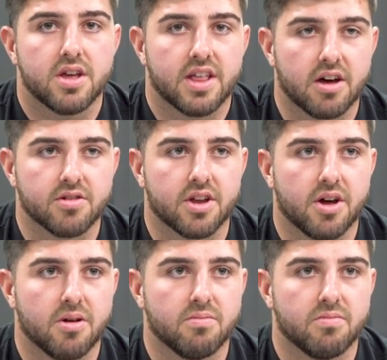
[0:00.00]
That was
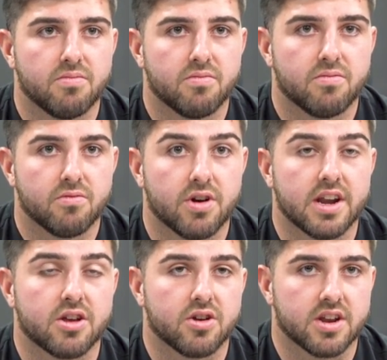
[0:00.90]
a
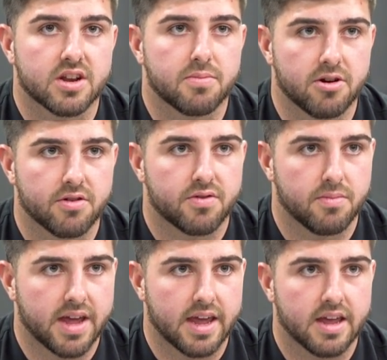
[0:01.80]
really good experience for
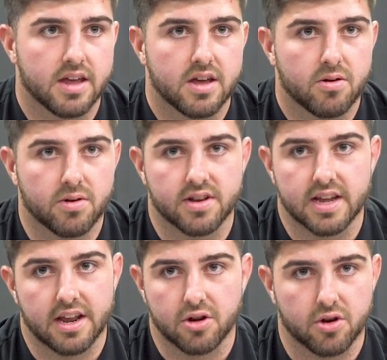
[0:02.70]
me. Once
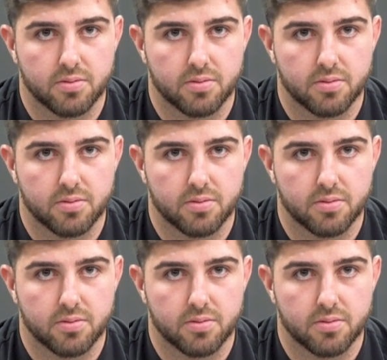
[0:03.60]
again, good